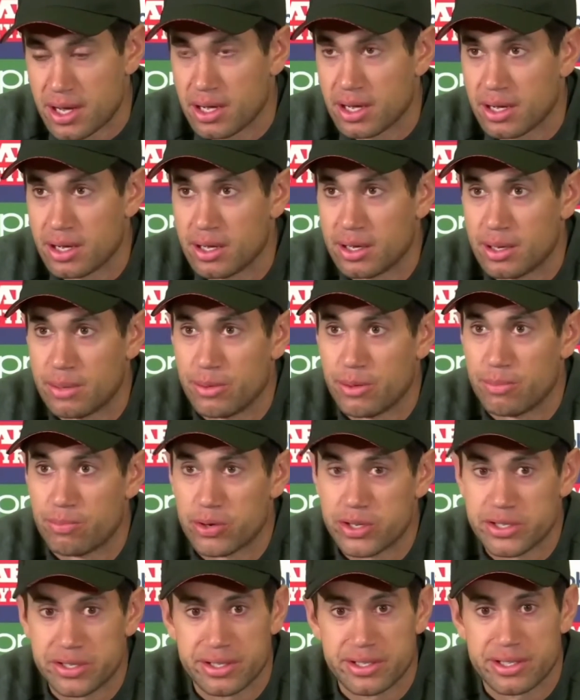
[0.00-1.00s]
The
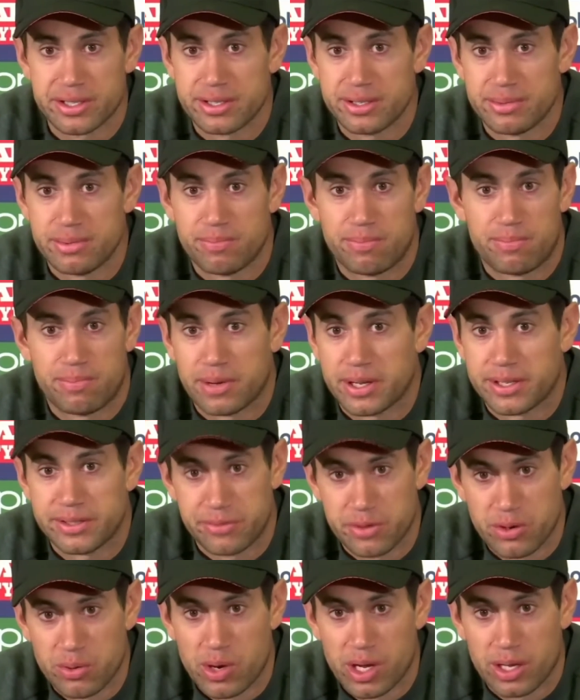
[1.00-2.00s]
presence, he plays
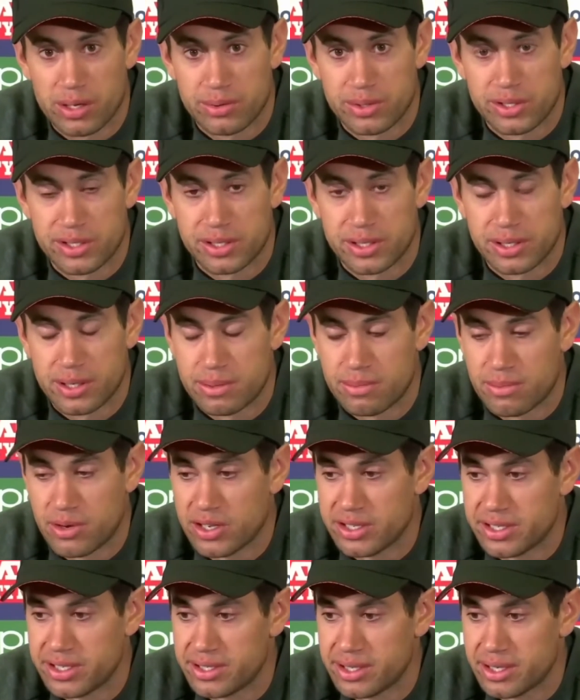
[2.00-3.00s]
very well at
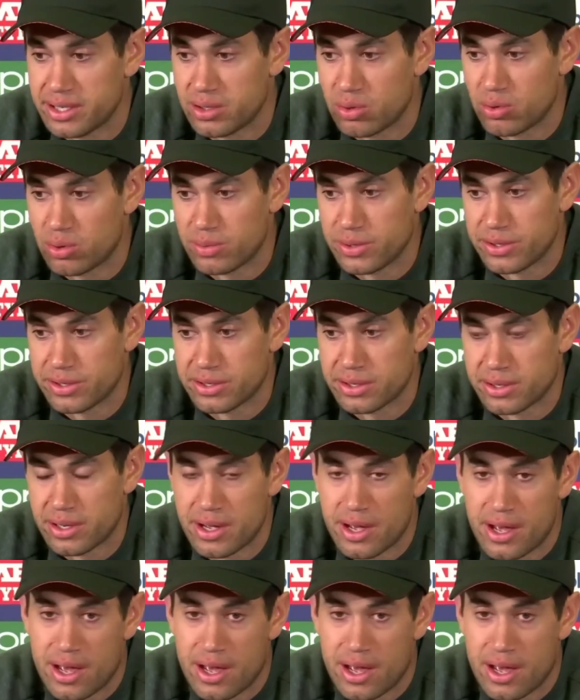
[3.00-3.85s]
ICC tournaments